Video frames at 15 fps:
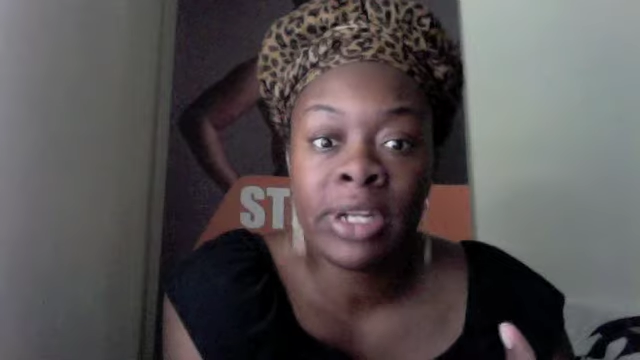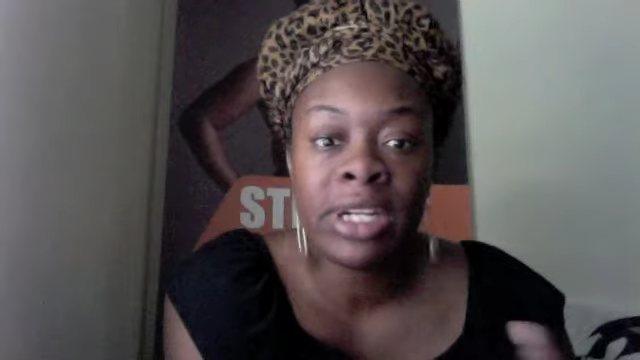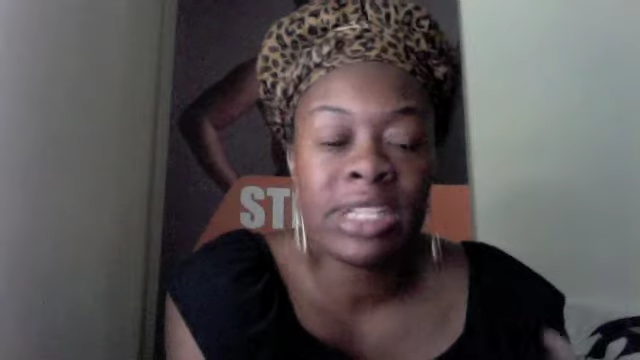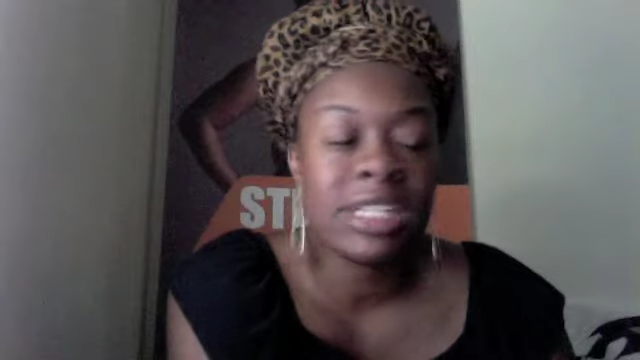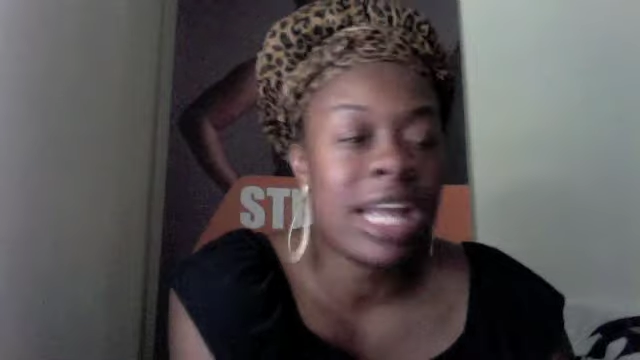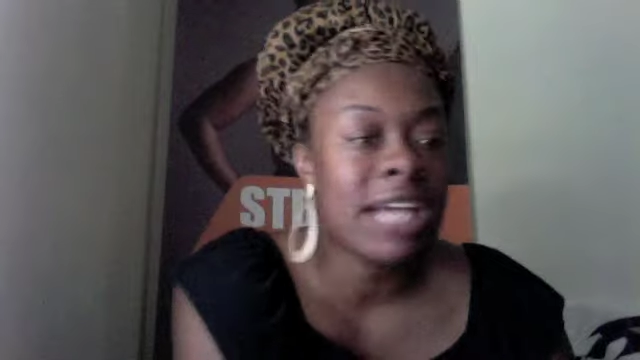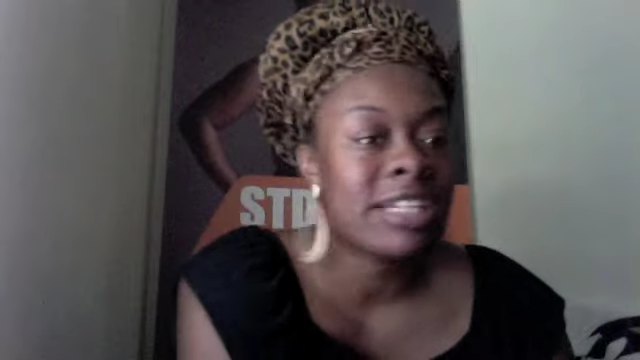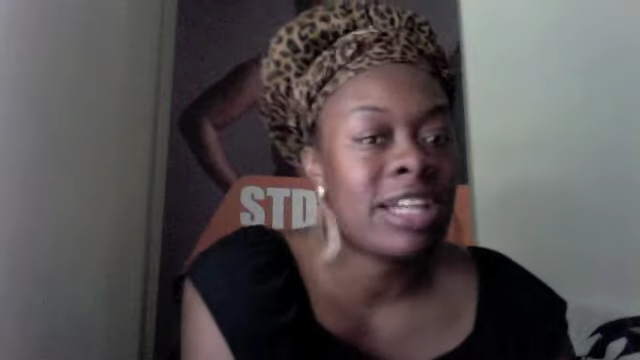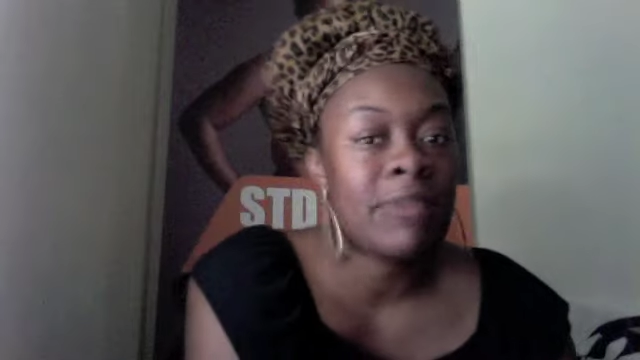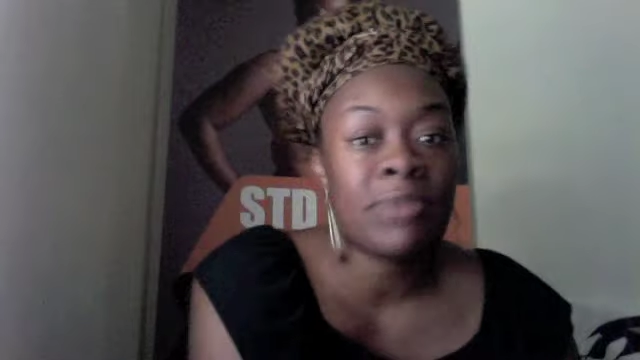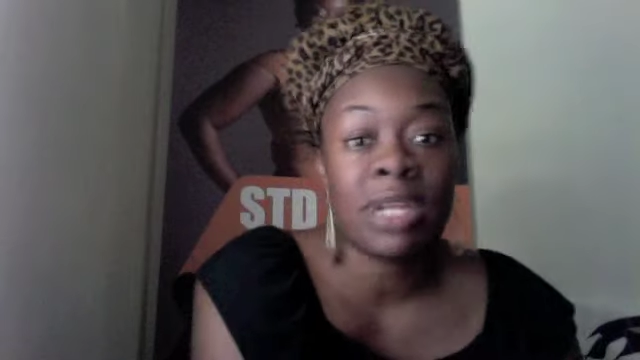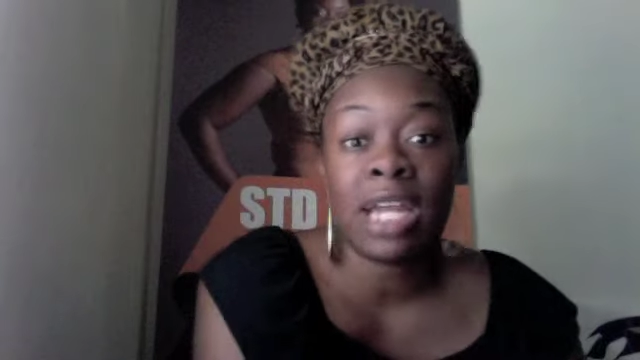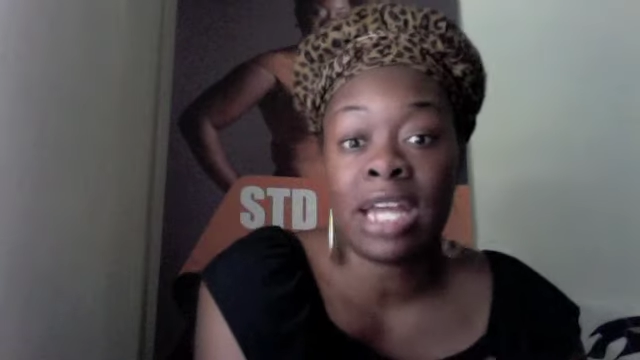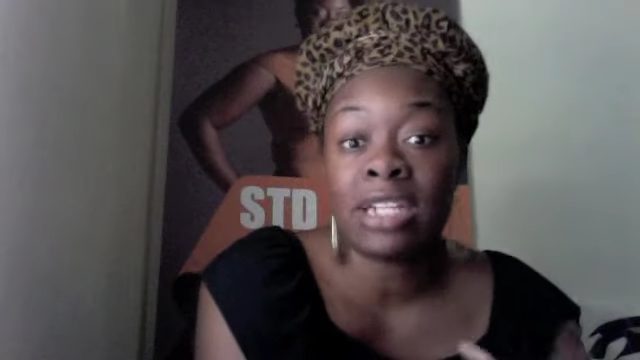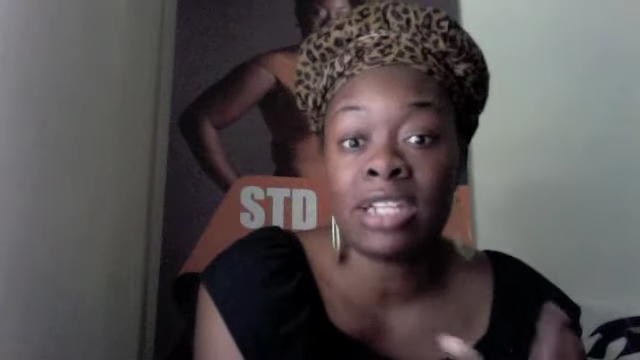It's not
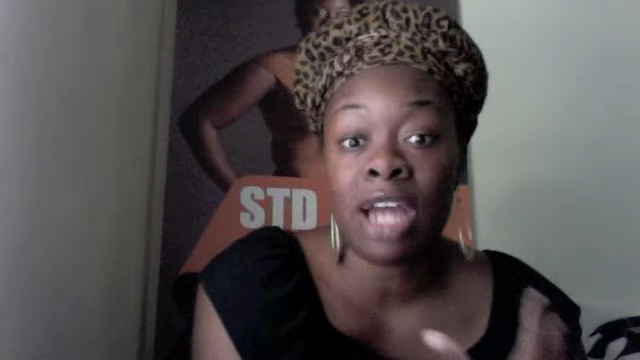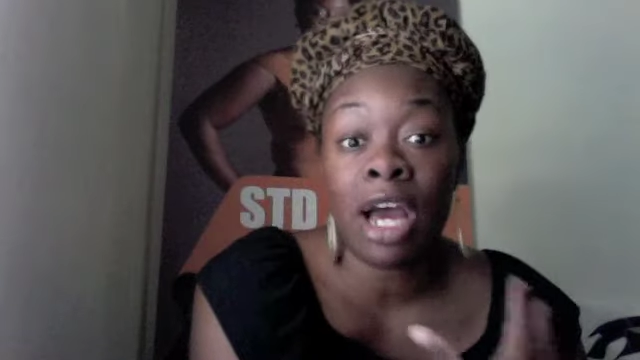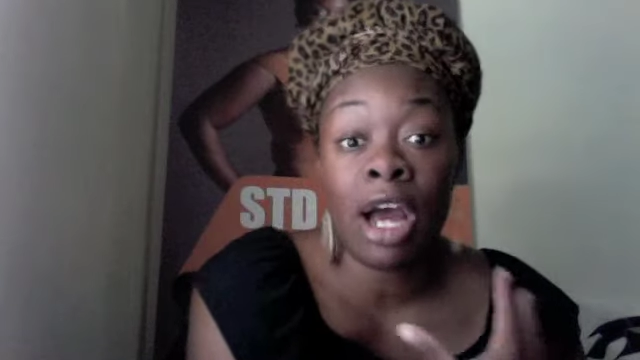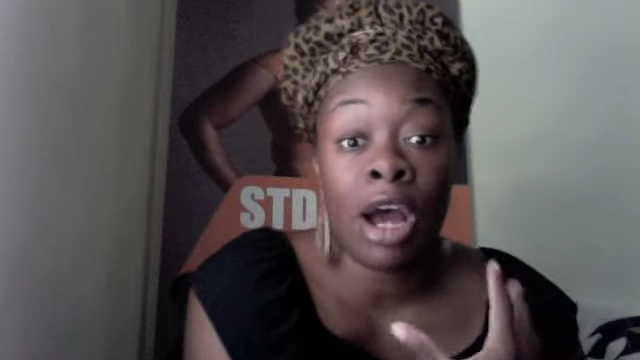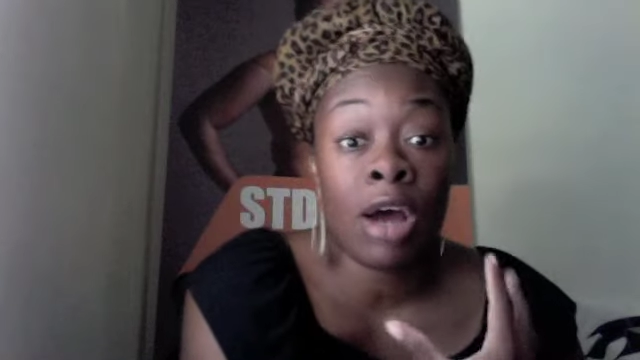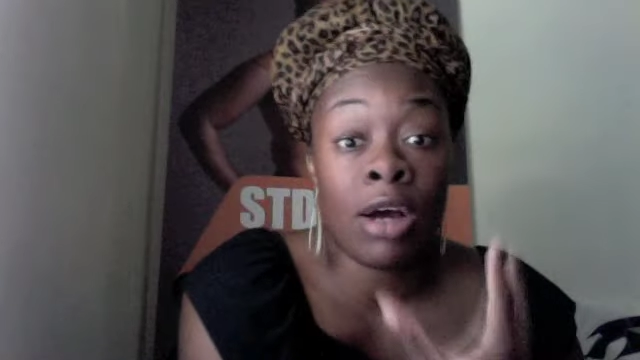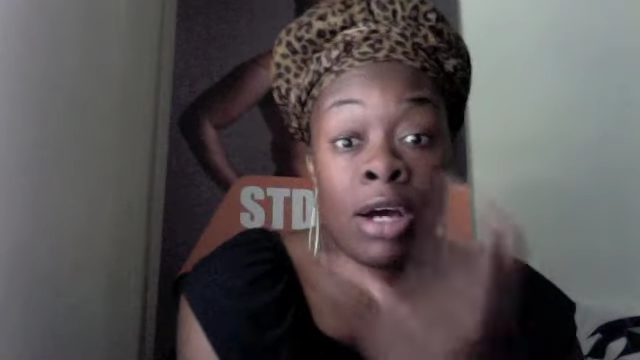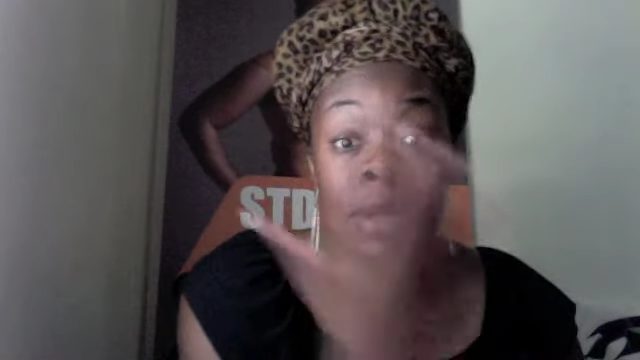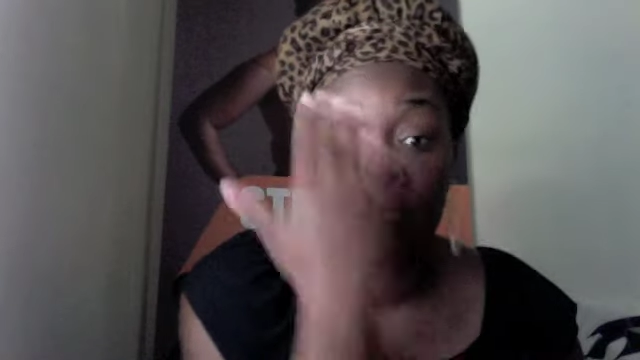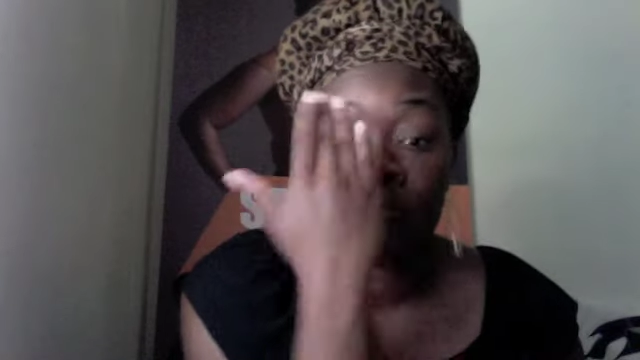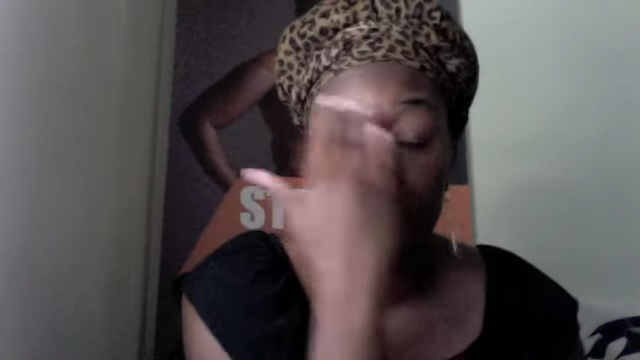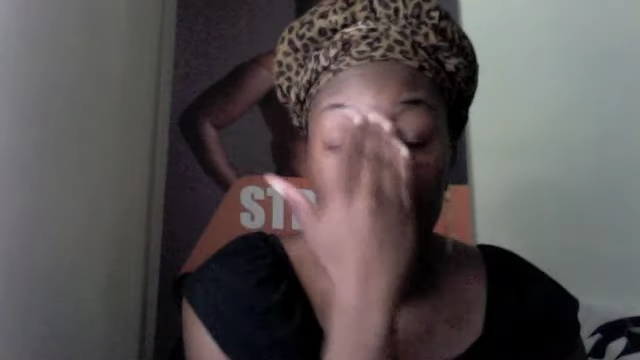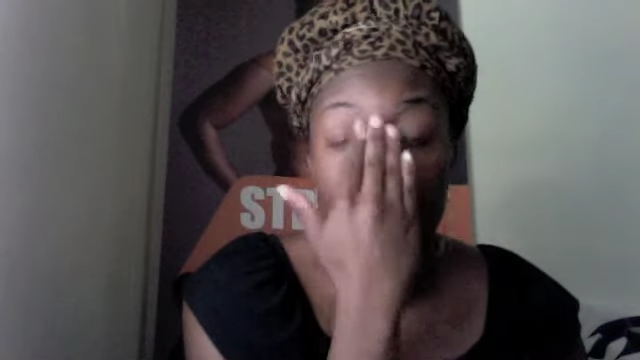something that's reoccurring.